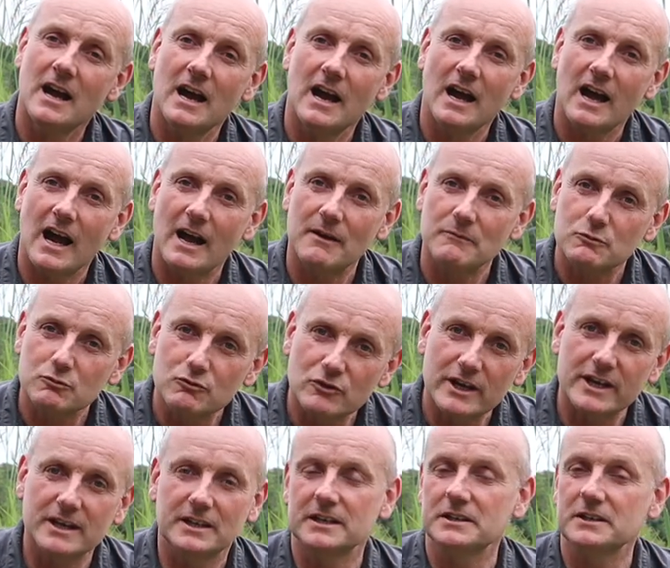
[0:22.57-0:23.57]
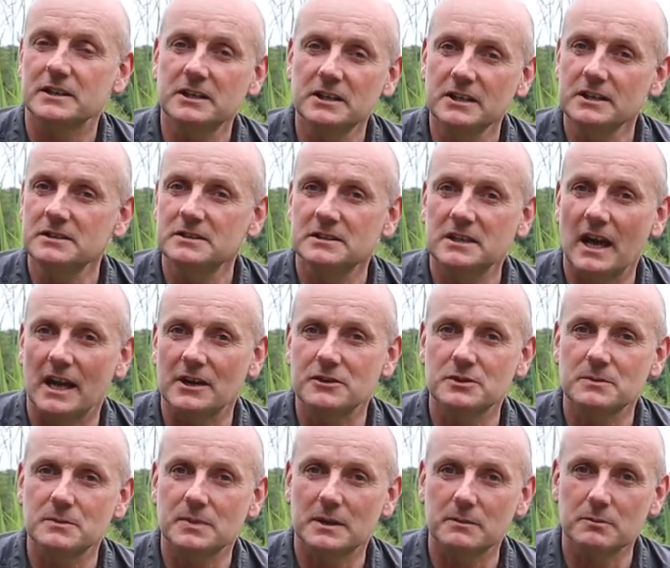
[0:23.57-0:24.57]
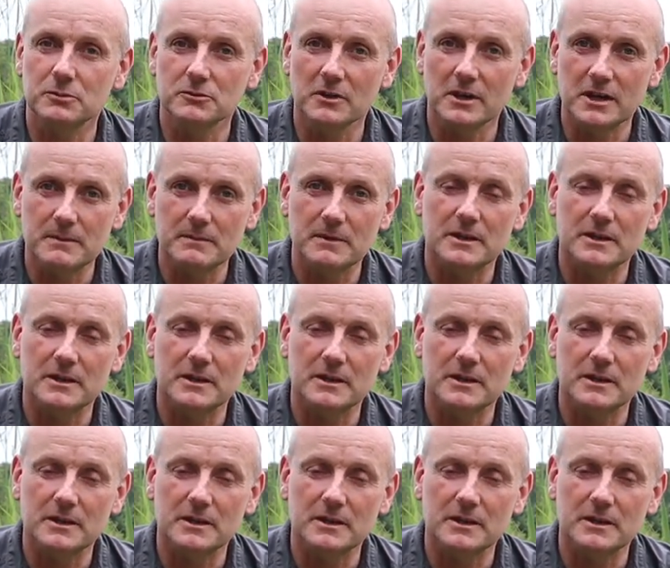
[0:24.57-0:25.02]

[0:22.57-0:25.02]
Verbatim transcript: And really the key to catching big bream